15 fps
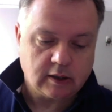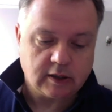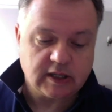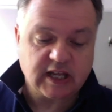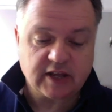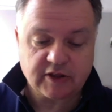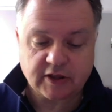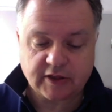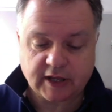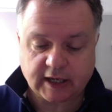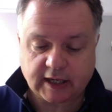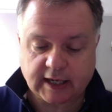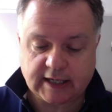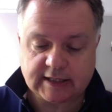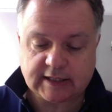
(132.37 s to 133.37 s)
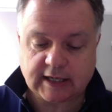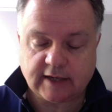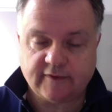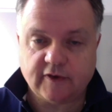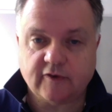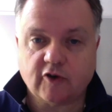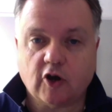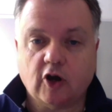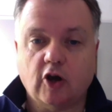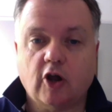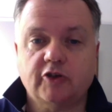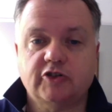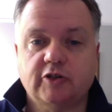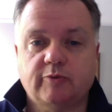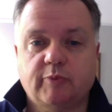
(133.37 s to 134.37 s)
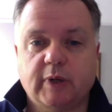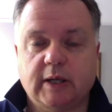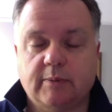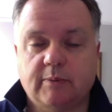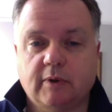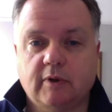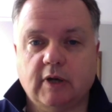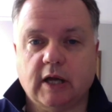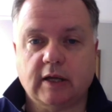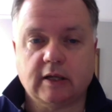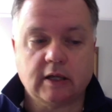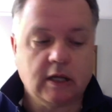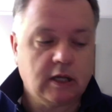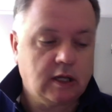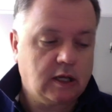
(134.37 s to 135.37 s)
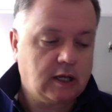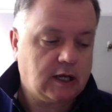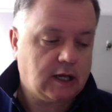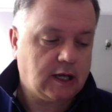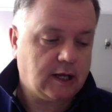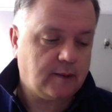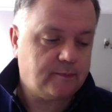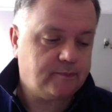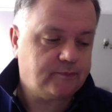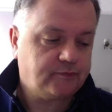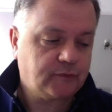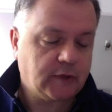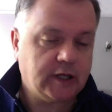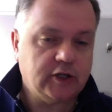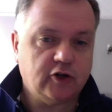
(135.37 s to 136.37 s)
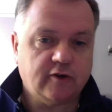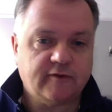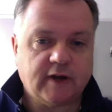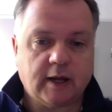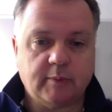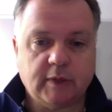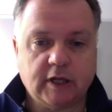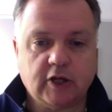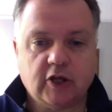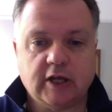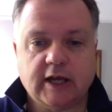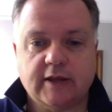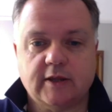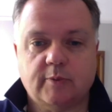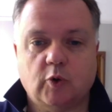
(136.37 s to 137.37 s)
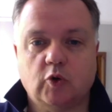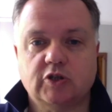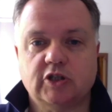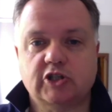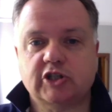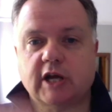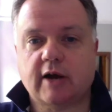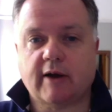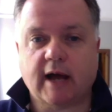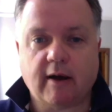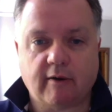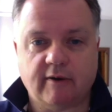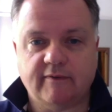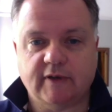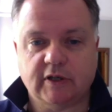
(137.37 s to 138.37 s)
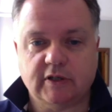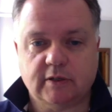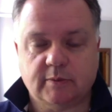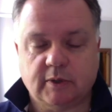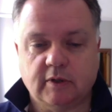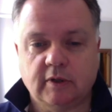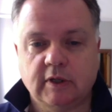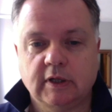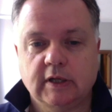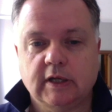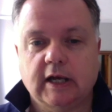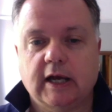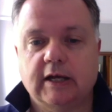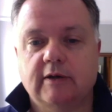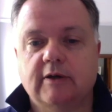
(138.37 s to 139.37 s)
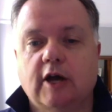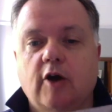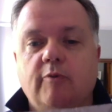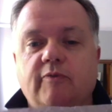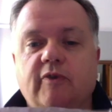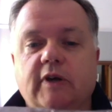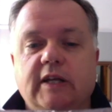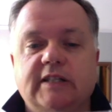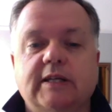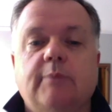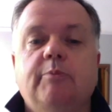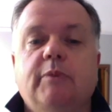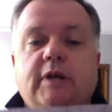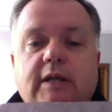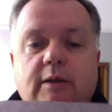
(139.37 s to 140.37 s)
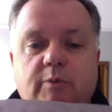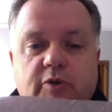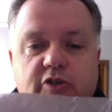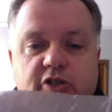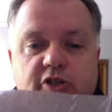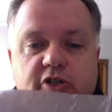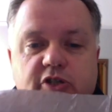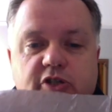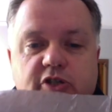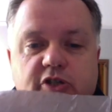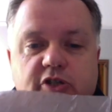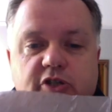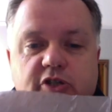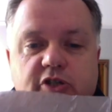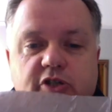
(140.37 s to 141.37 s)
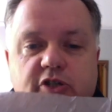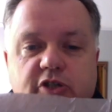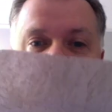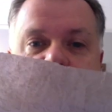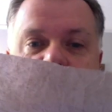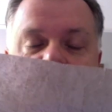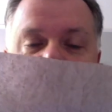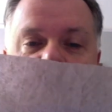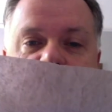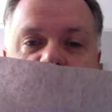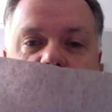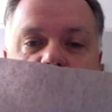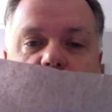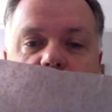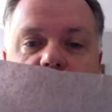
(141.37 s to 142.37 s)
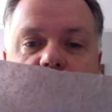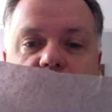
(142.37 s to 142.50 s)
The other thing is that if you've got lots of people, like in your family, you can get them all to shout out a vegetable, and hopefully somebody will shout carrot, and you'll just choose that one.